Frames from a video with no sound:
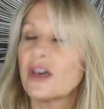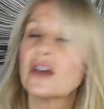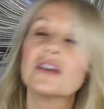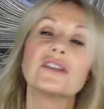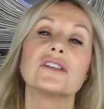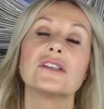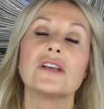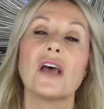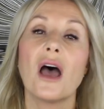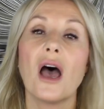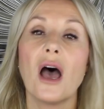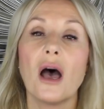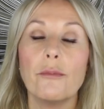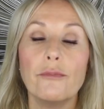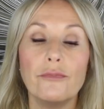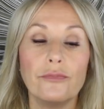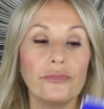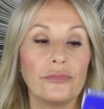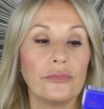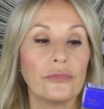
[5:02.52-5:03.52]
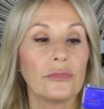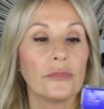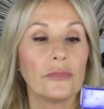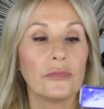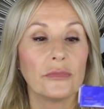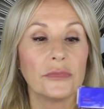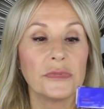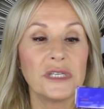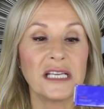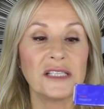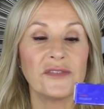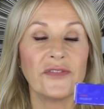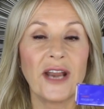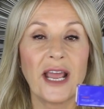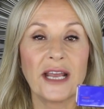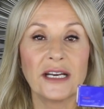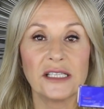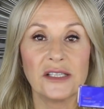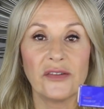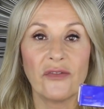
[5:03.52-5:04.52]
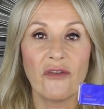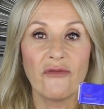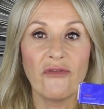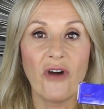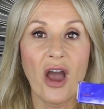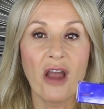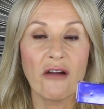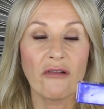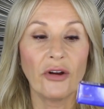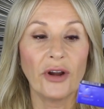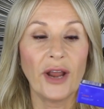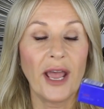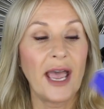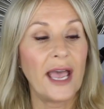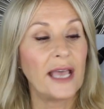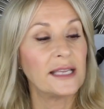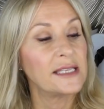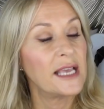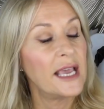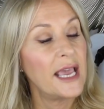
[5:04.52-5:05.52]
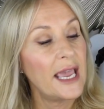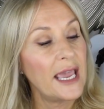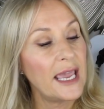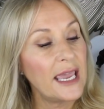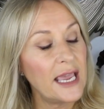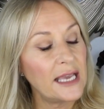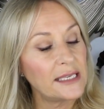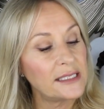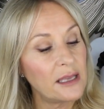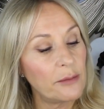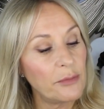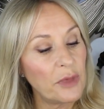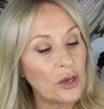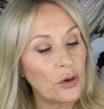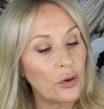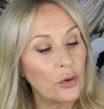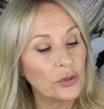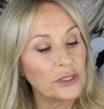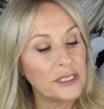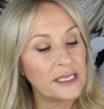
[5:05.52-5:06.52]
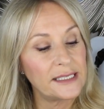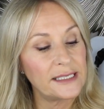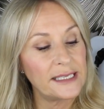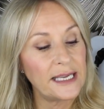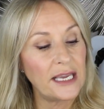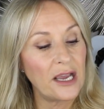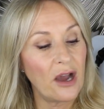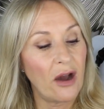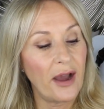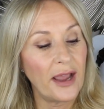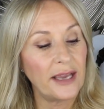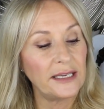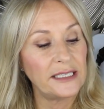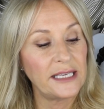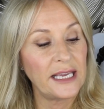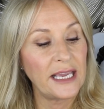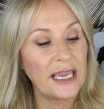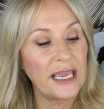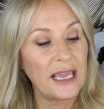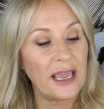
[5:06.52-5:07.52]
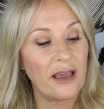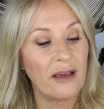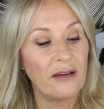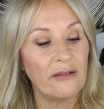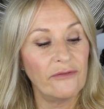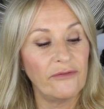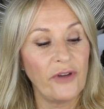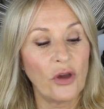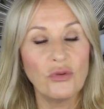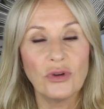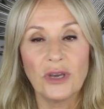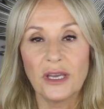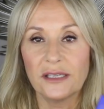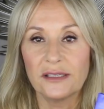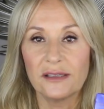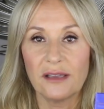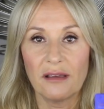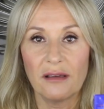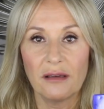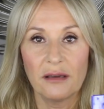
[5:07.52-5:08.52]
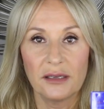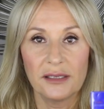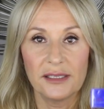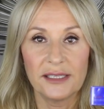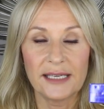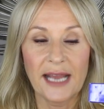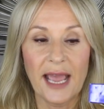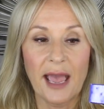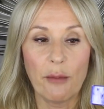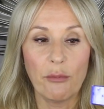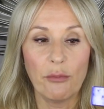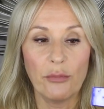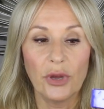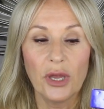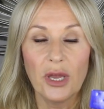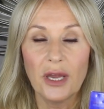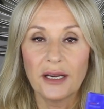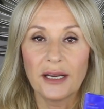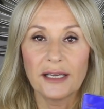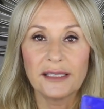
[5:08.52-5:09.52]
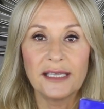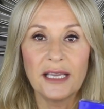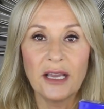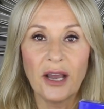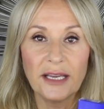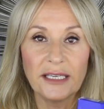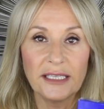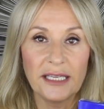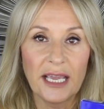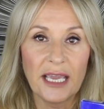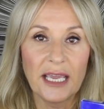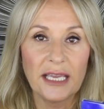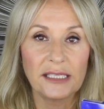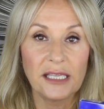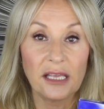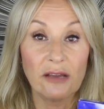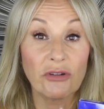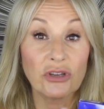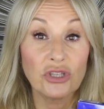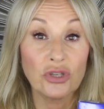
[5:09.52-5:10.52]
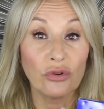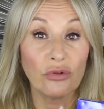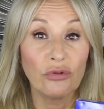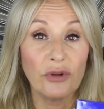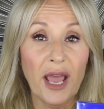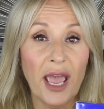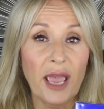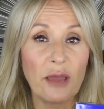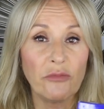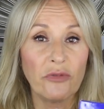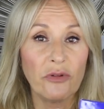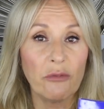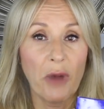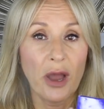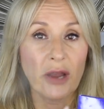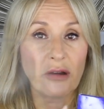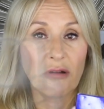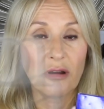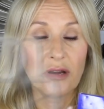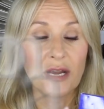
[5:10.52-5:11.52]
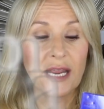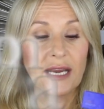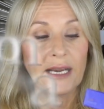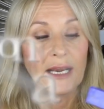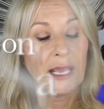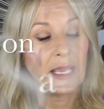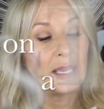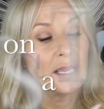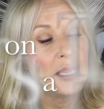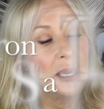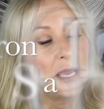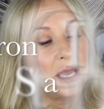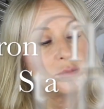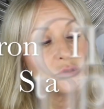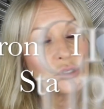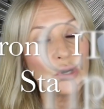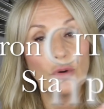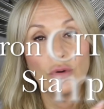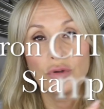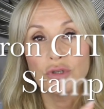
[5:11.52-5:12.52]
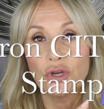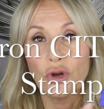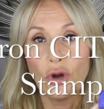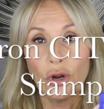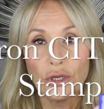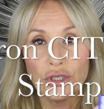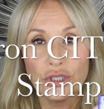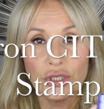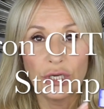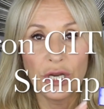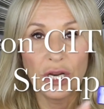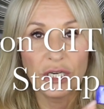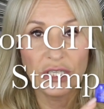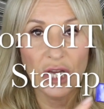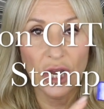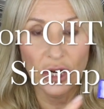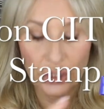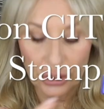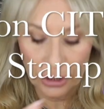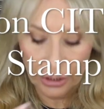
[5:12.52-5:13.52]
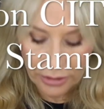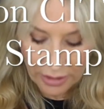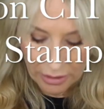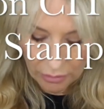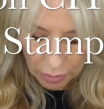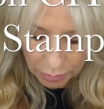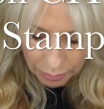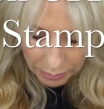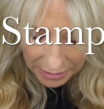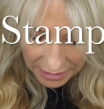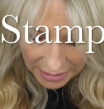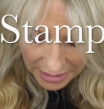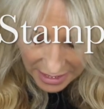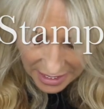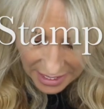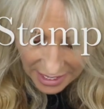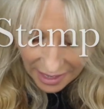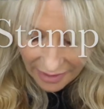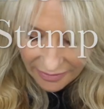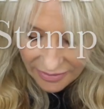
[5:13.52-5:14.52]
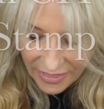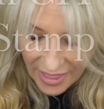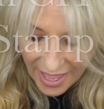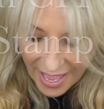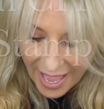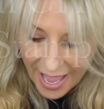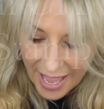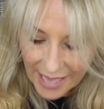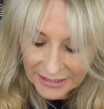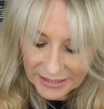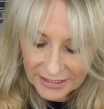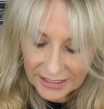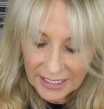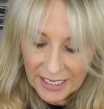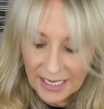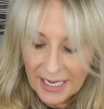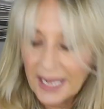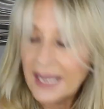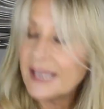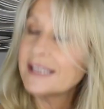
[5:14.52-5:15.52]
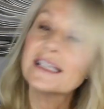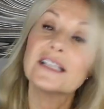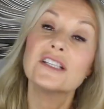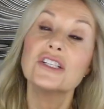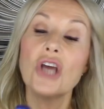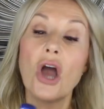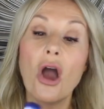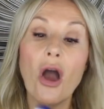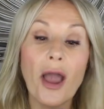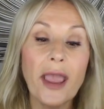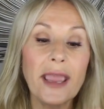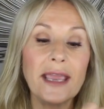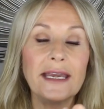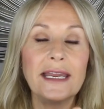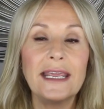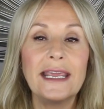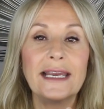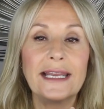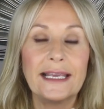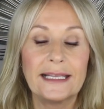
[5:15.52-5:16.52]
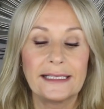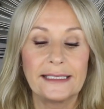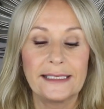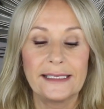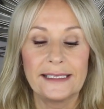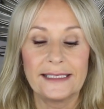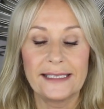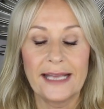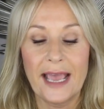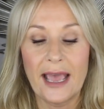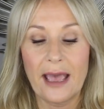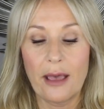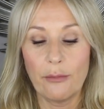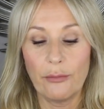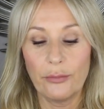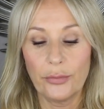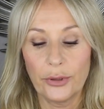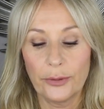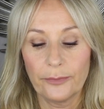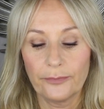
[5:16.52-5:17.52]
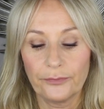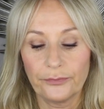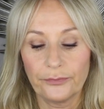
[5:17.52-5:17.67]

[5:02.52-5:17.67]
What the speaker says: that Des Fernandes of Environ has. He has something called a CIT focus stamp. Now, CIT is the original name for microneedling. It was called collagen induction therapy. And that is a tiny little stamp